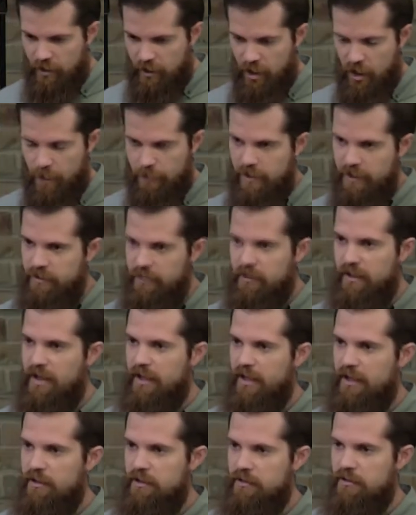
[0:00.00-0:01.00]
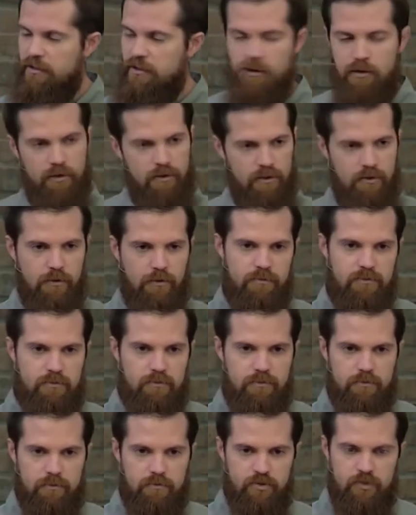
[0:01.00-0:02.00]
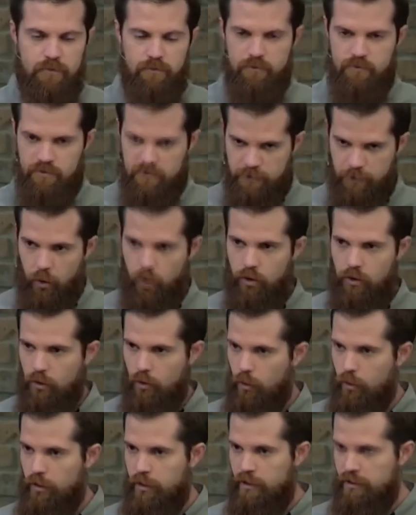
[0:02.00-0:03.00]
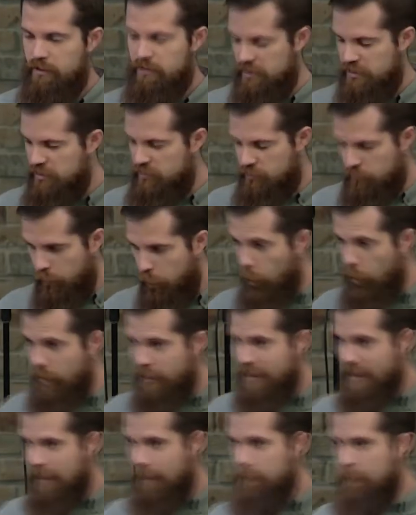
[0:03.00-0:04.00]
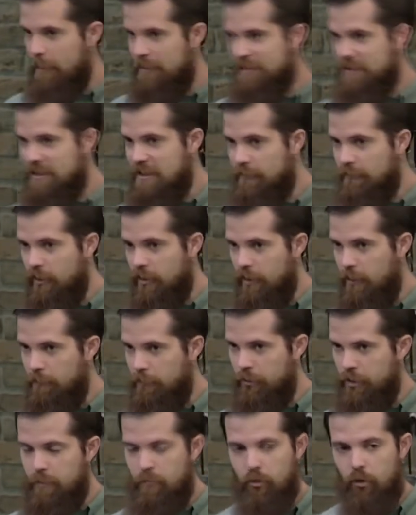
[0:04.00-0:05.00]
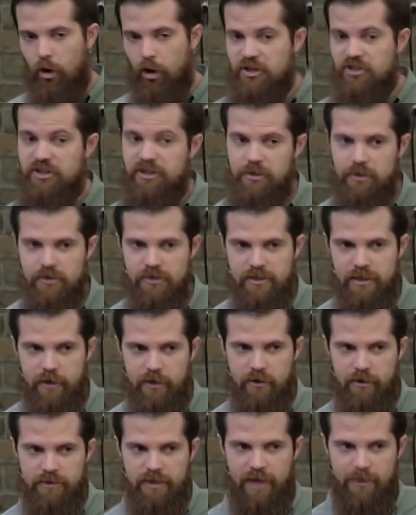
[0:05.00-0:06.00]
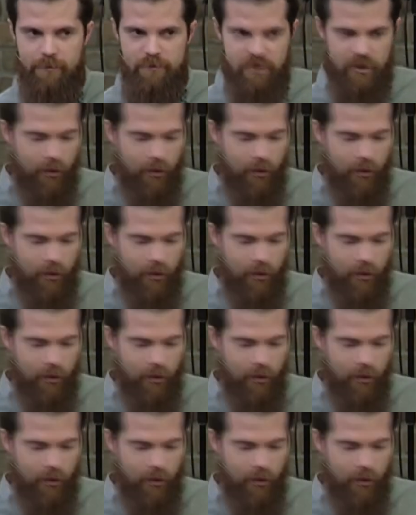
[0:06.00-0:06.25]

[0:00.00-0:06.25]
And spoiler warning, just warning, I'm about to give a pretty broad gender stereotype.